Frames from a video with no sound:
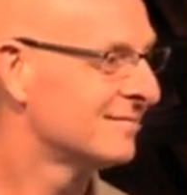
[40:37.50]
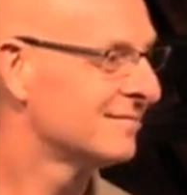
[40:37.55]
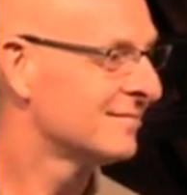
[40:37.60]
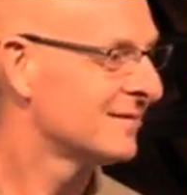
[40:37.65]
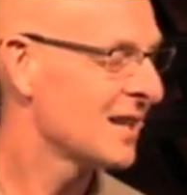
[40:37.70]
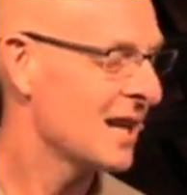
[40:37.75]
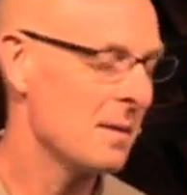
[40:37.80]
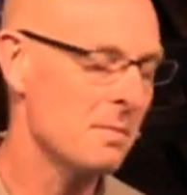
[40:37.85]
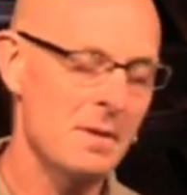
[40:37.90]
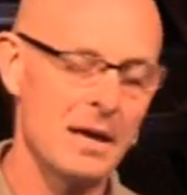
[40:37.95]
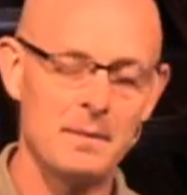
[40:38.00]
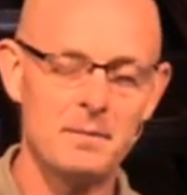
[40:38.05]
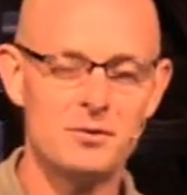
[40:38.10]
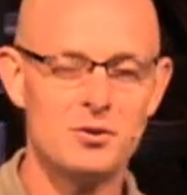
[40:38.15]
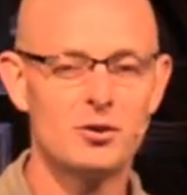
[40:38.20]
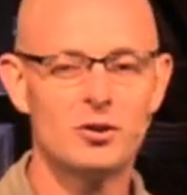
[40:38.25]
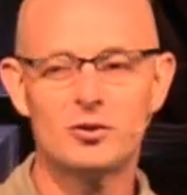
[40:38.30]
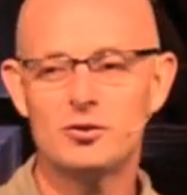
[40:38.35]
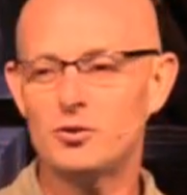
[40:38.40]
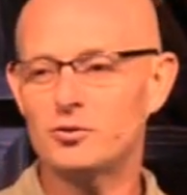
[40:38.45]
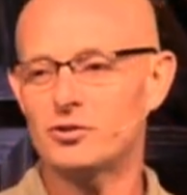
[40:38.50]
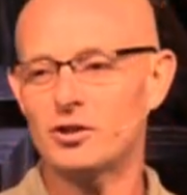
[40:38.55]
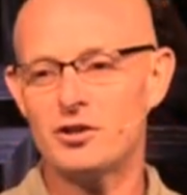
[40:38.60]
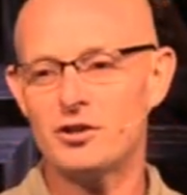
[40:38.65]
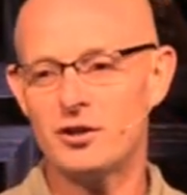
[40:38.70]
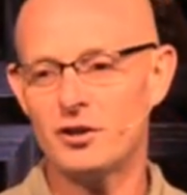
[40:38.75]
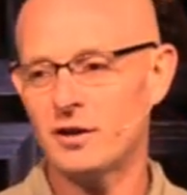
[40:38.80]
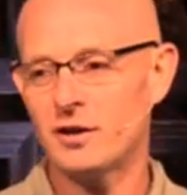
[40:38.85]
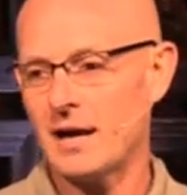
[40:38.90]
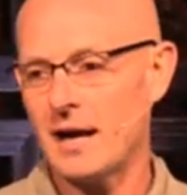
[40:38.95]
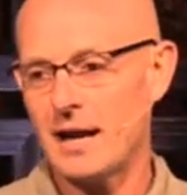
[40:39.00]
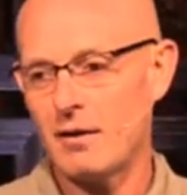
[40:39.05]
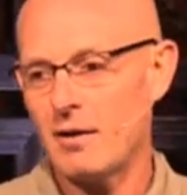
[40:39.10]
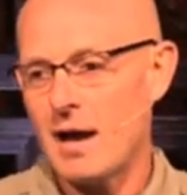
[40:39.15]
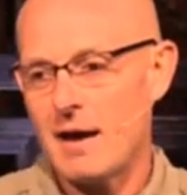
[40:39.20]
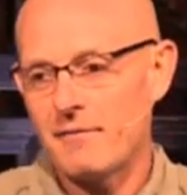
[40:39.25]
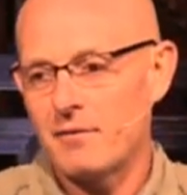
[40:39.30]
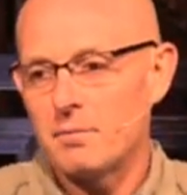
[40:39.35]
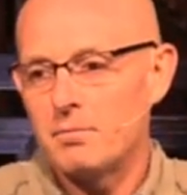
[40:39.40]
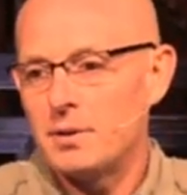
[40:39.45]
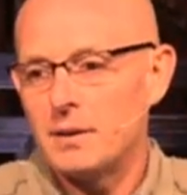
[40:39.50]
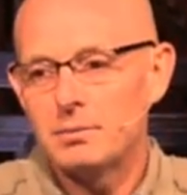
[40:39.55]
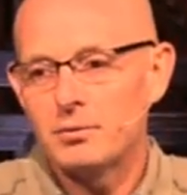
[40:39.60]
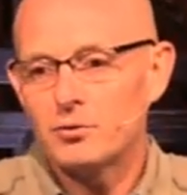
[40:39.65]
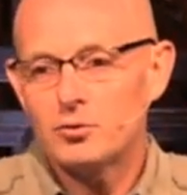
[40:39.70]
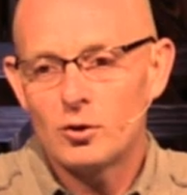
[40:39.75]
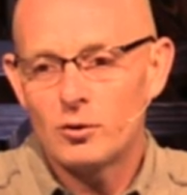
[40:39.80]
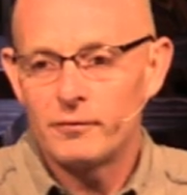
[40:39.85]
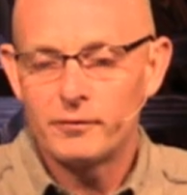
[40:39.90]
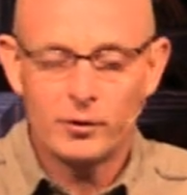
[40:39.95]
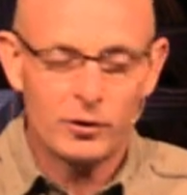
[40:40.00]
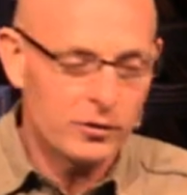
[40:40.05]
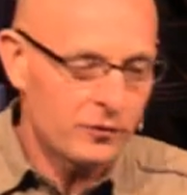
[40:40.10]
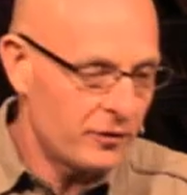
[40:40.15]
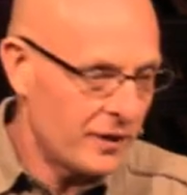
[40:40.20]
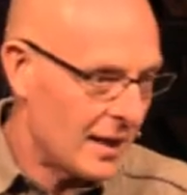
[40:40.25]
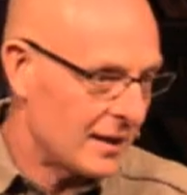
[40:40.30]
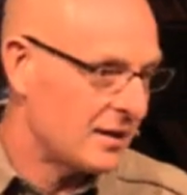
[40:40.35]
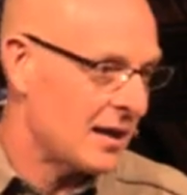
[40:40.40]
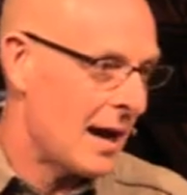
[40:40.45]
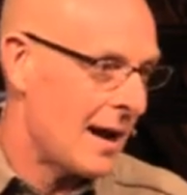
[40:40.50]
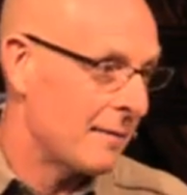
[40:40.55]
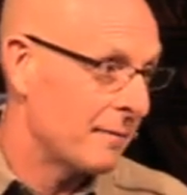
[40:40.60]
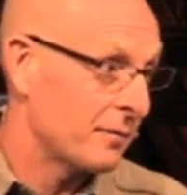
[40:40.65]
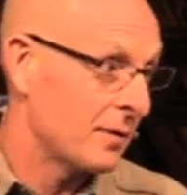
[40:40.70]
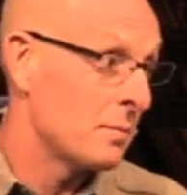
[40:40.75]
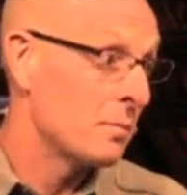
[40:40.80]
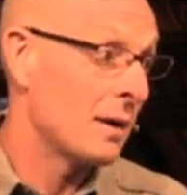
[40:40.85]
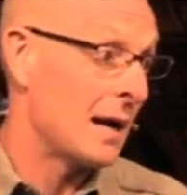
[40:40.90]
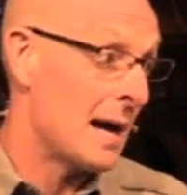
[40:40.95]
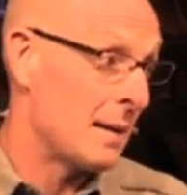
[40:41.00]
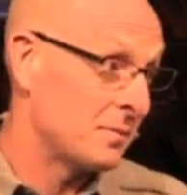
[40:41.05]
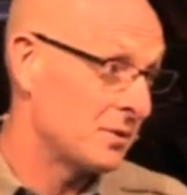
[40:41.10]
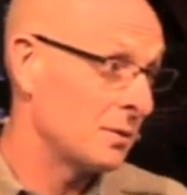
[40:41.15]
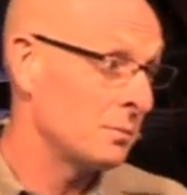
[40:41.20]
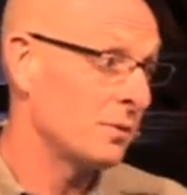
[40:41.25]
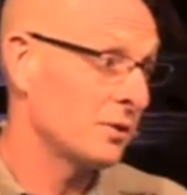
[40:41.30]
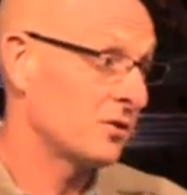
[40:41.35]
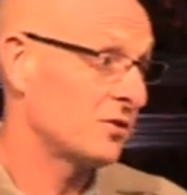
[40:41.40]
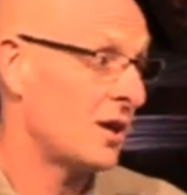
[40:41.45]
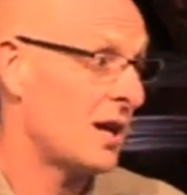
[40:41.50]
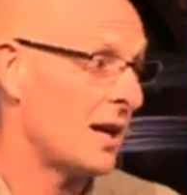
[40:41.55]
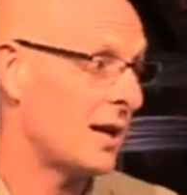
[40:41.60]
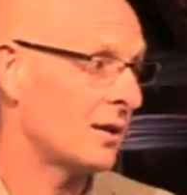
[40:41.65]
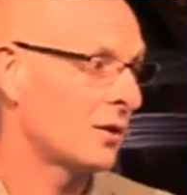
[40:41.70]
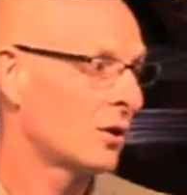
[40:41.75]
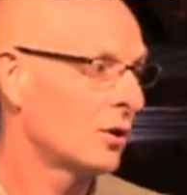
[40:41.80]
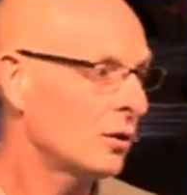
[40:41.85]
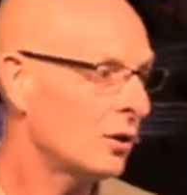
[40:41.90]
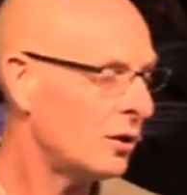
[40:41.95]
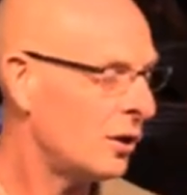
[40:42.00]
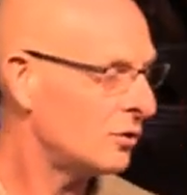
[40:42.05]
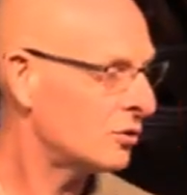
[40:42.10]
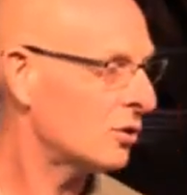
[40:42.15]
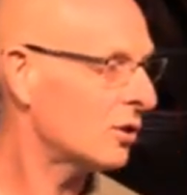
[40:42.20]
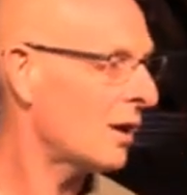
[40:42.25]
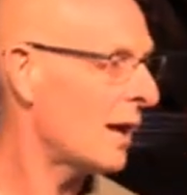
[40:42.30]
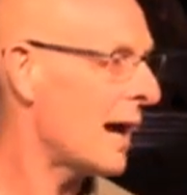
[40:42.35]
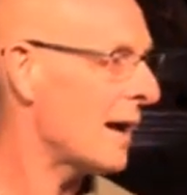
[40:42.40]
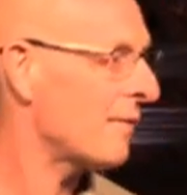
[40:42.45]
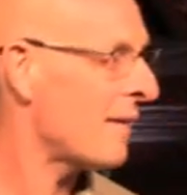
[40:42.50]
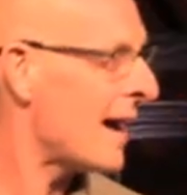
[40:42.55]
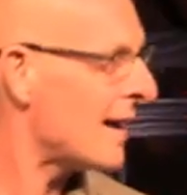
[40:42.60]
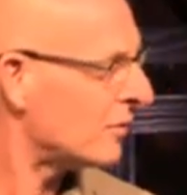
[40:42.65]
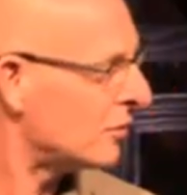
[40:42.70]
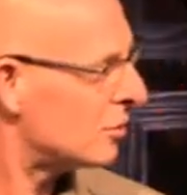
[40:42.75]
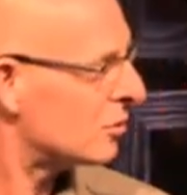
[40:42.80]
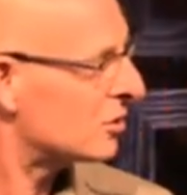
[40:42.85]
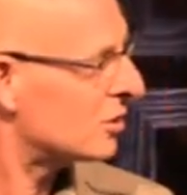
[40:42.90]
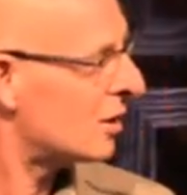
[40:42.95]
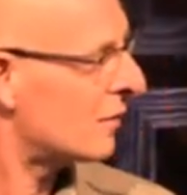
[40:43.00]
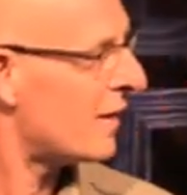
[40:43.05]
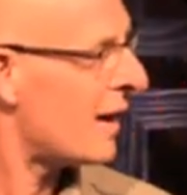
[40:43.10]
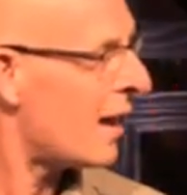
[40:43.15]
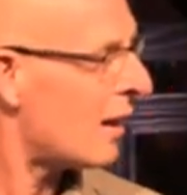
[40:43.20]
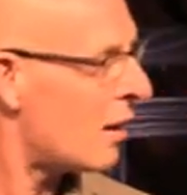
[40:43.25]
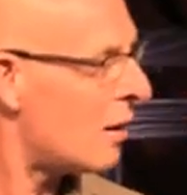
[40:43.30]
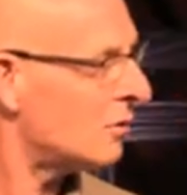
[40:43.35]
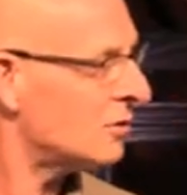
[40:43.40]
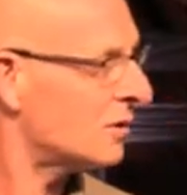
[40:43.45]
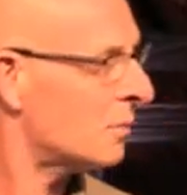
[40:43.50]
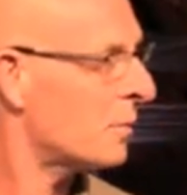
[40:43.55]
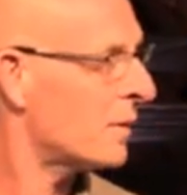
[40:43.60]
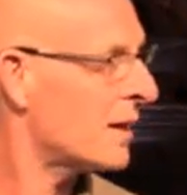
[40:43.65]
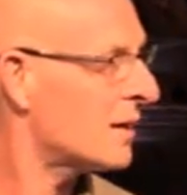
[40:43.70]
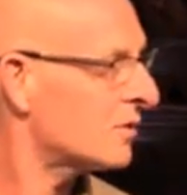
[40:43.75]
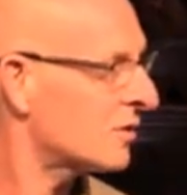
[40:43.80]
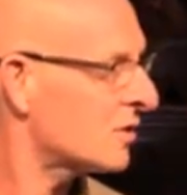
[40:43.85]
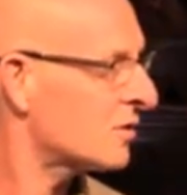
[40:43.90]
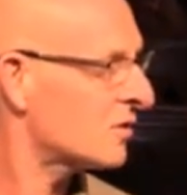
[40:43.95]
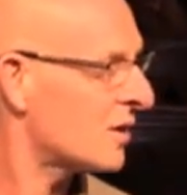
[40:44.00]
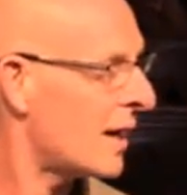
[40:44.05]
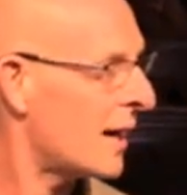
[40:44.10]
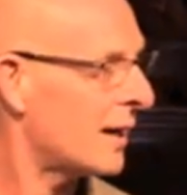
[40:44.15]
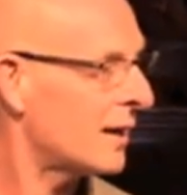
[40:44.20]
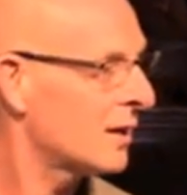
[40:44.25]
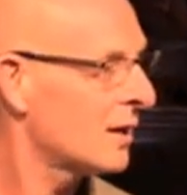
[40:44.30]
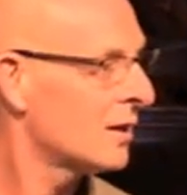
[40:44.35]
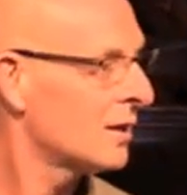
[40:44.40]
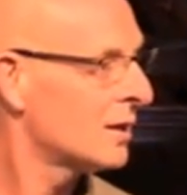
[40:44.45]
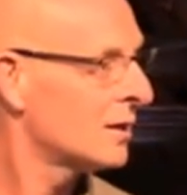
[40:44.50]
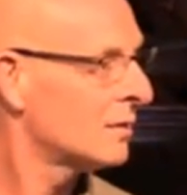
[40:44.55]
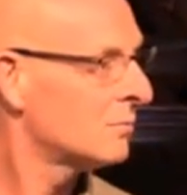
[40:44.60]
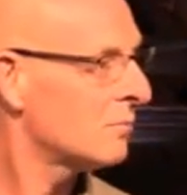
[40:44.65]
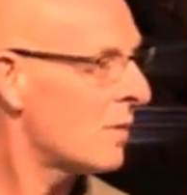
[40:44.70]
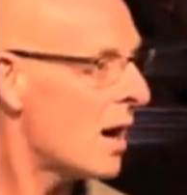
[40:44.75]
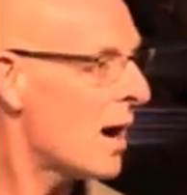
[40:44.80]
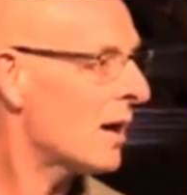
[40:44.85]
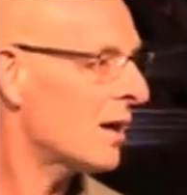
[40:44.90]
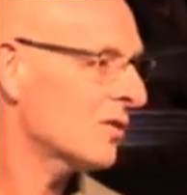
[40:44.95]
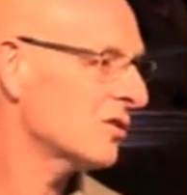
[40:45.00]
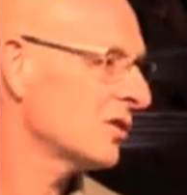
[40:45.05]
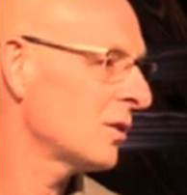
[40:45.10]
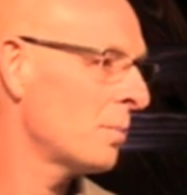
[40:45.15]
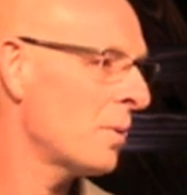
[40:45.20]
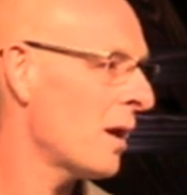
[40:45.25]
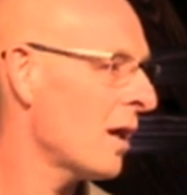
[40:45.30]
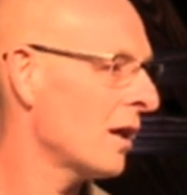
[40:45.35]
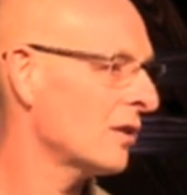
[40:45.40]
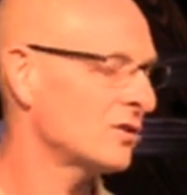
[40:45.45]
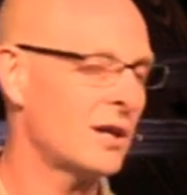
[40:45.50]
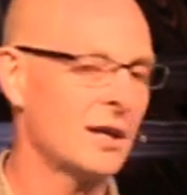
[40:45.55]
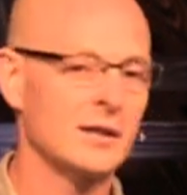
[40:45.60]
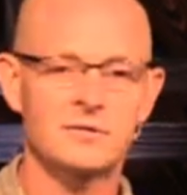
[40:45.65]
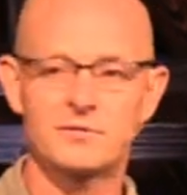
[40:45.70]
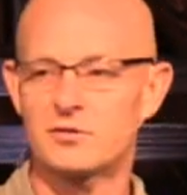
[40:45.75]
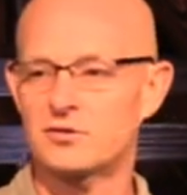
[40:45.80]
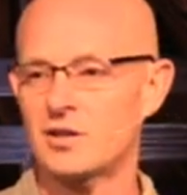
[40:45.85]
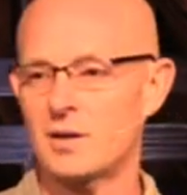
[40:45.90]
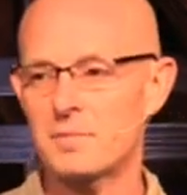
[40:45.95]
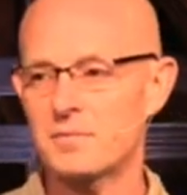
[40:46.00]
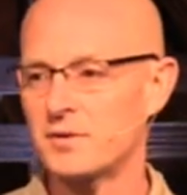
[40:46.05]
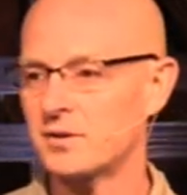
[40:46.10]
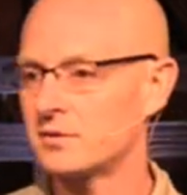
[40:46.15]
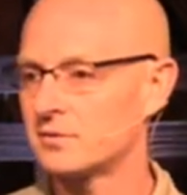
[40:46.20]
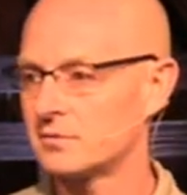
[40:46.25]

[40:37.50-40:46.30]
Now, maybe you could use a year. I don't have a biblical verse for that time frame, but I'm simply saying, look at your life. Ask yourself, how long has it been since I honestly apologized for something?